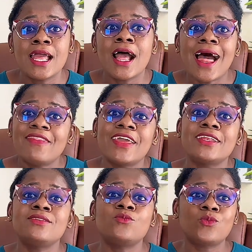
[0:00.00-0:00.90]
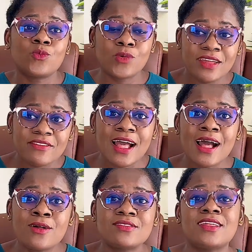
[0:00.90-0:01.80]
And then whatever
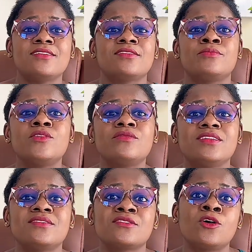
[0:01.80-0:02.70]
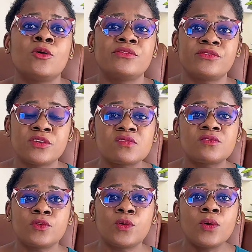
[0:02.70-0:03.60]
house that is above it is called the first
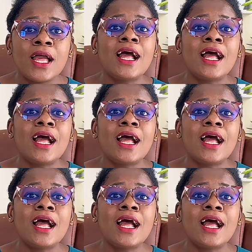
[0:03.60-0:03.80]
floor.